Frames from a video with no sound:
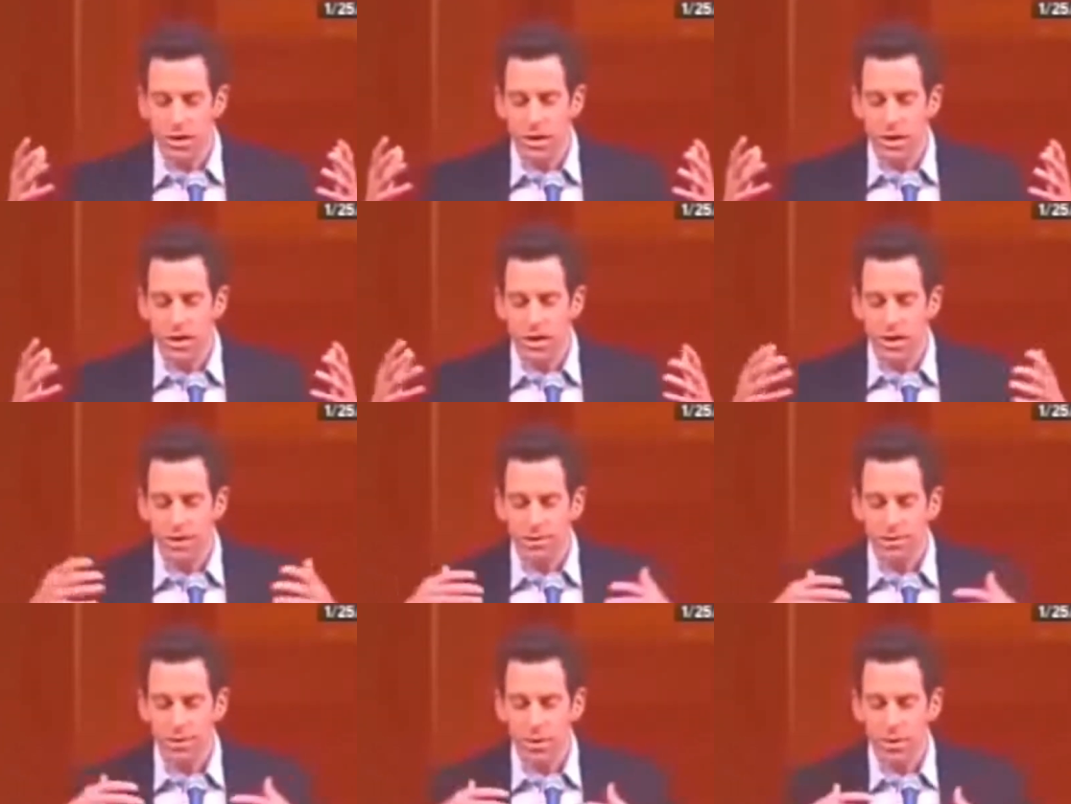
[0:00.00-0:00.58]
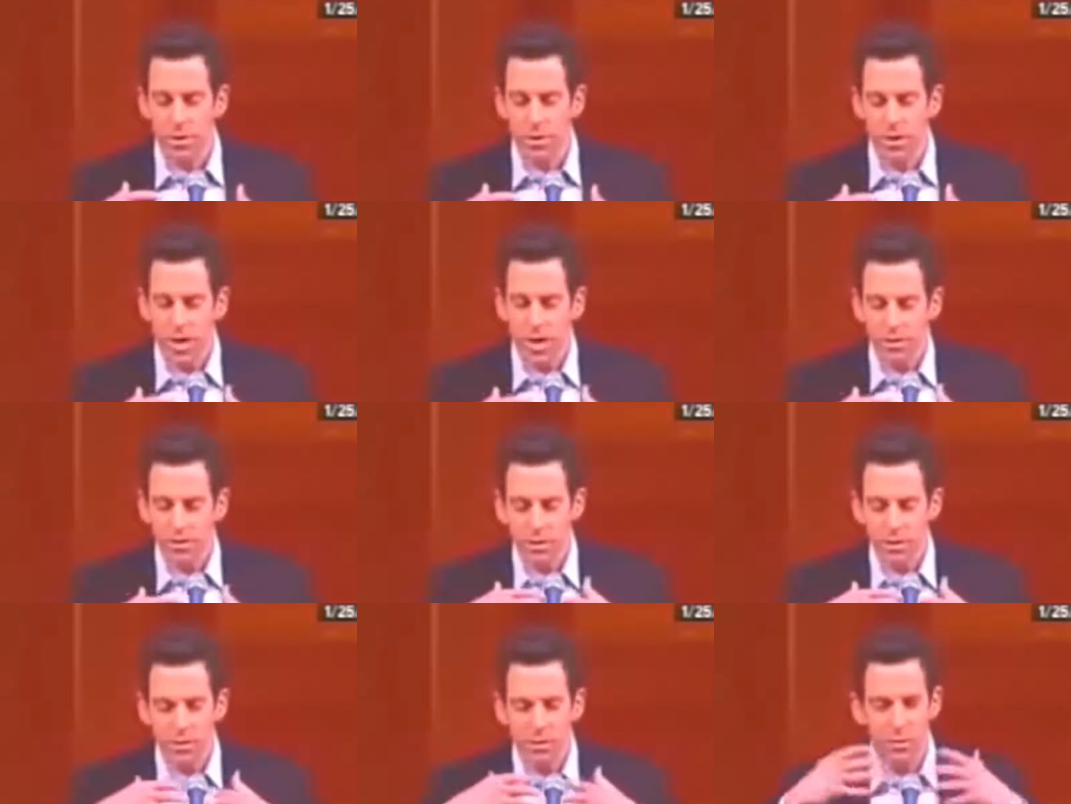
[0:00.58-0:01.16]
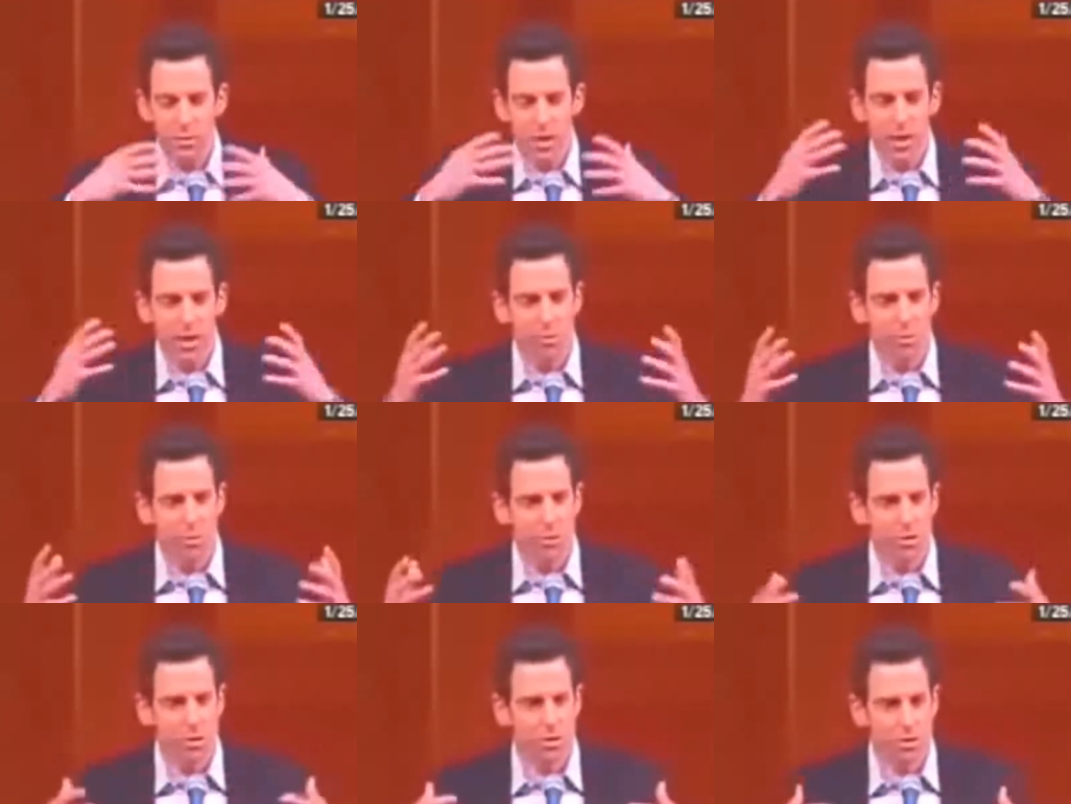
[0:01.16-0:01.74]
uh, you can have this
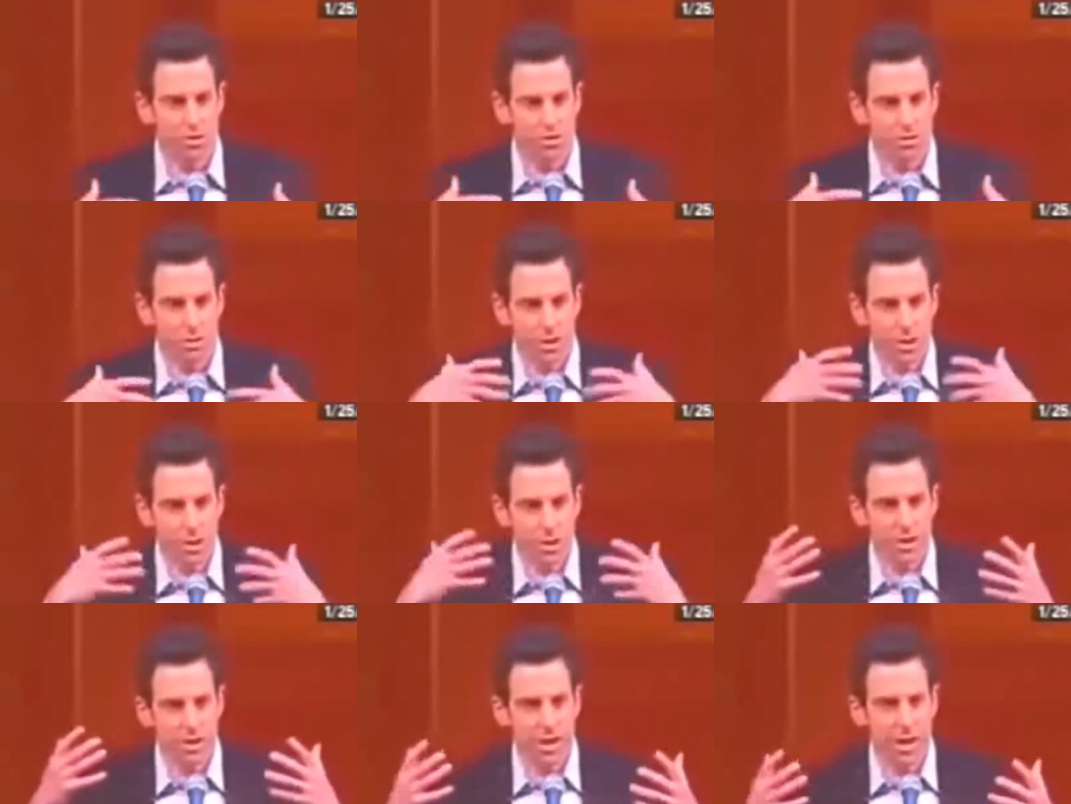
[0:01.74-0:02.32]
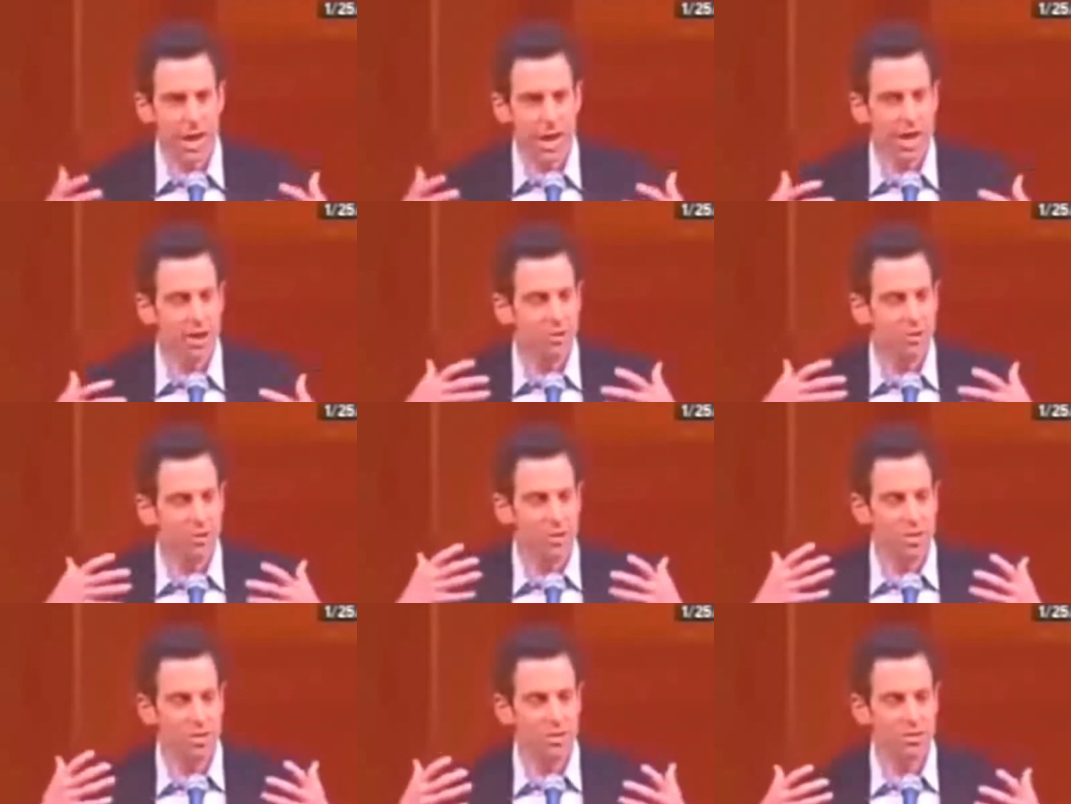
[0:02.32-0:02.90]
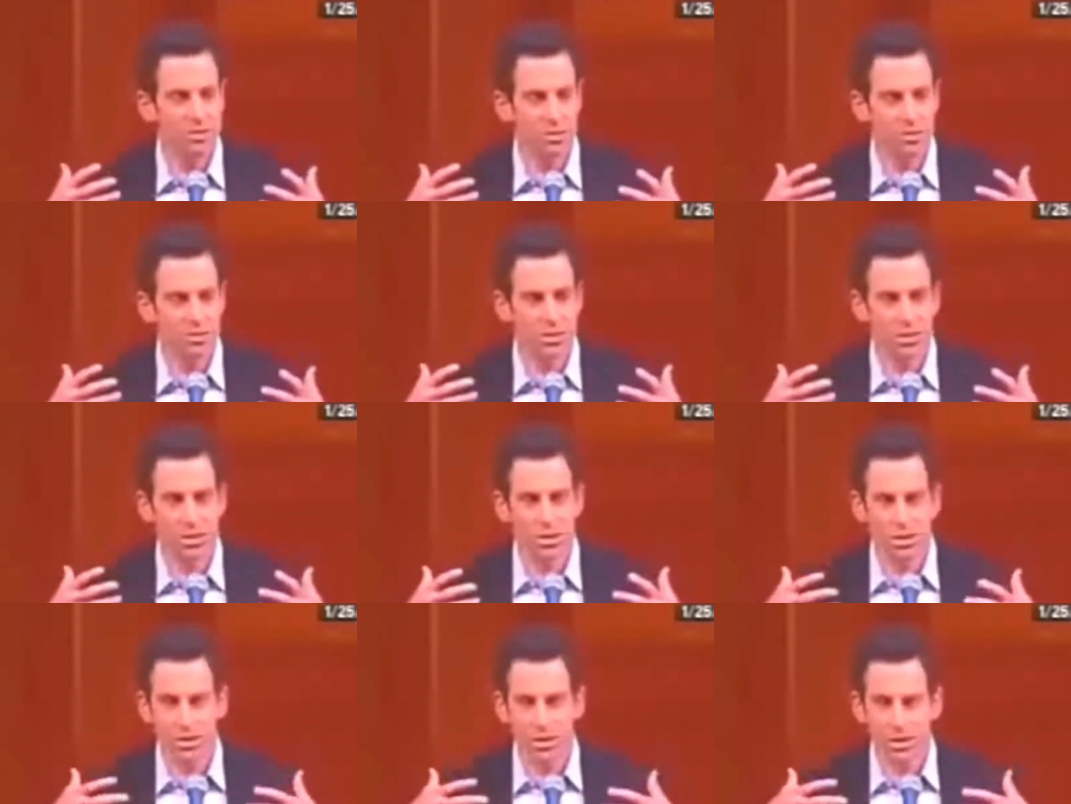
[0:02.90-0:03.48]
vaporous, very
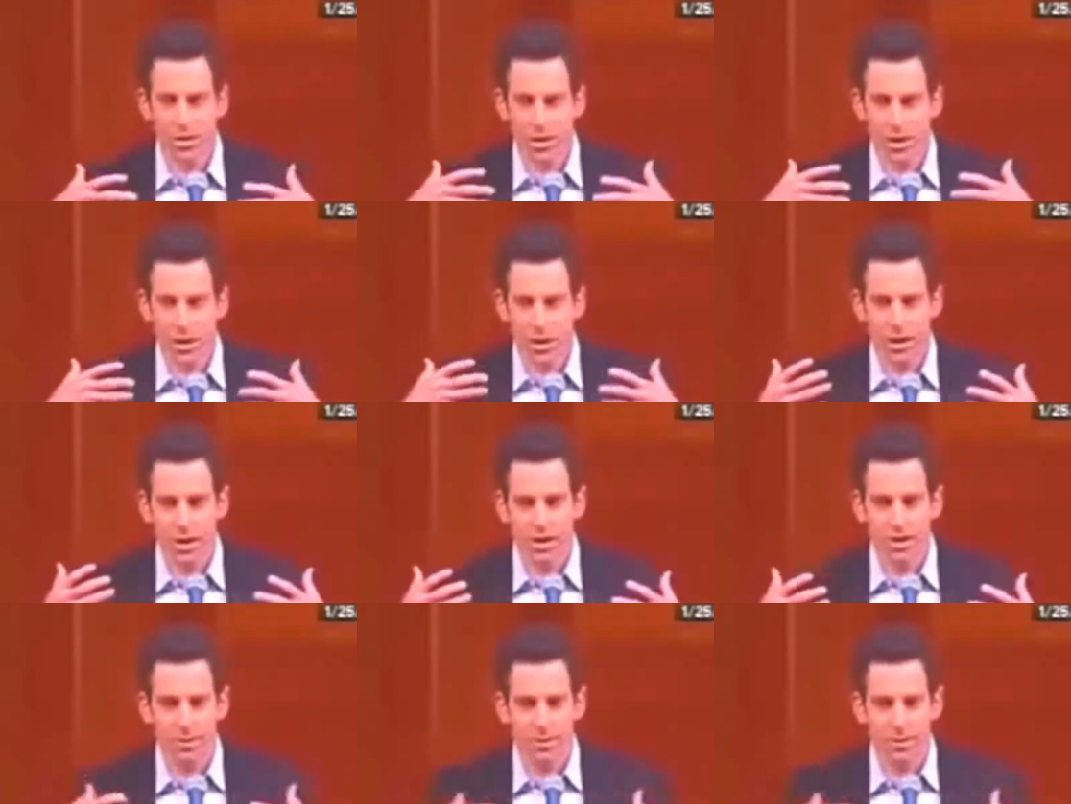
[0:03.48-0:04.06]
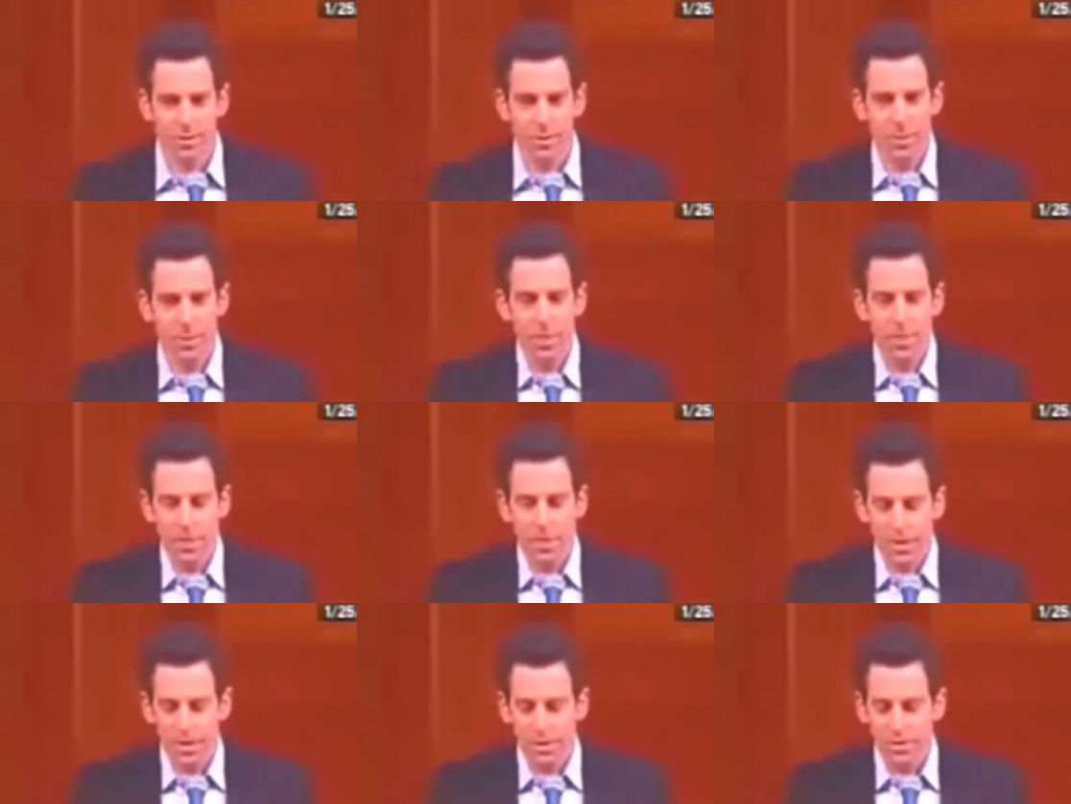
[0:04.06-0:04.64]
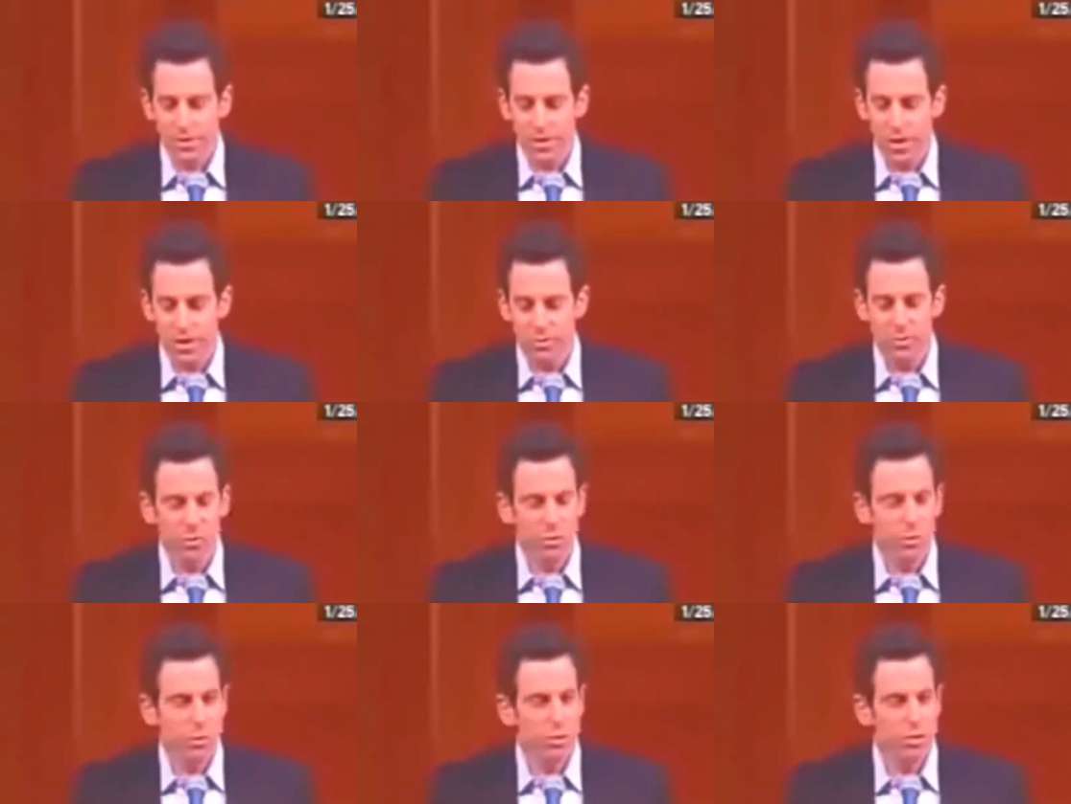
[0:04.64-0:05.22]
diaphanous uh,
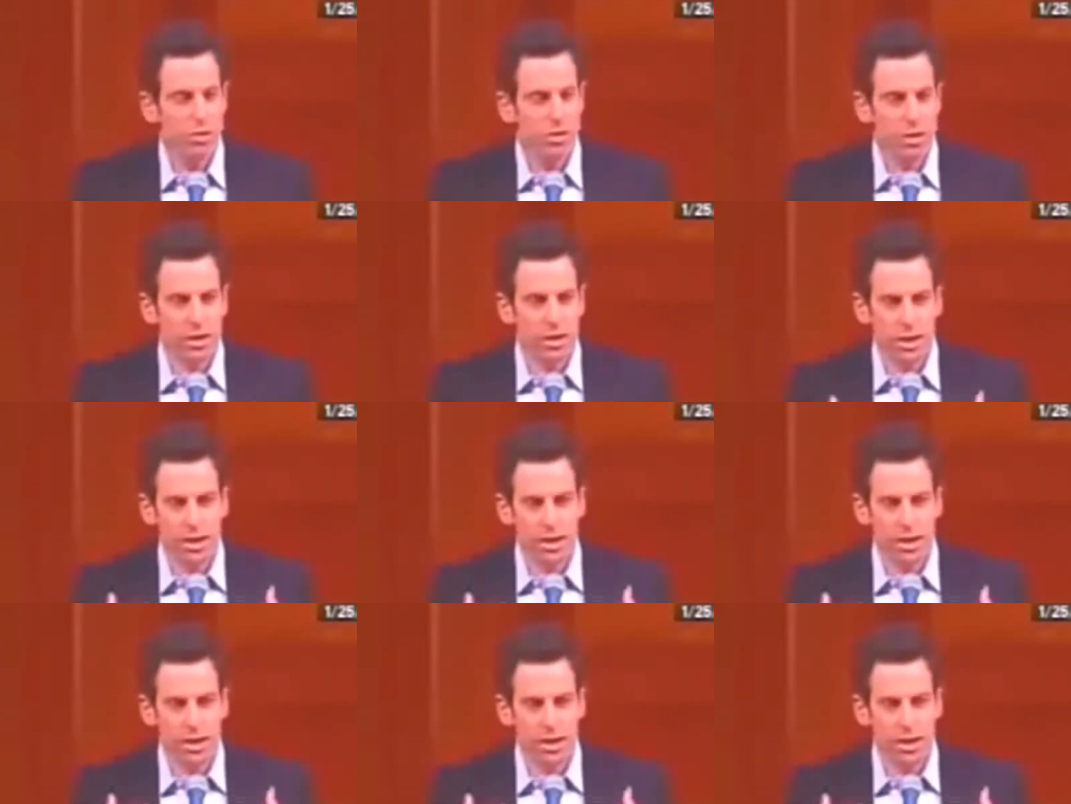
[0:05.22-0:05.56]
set of truth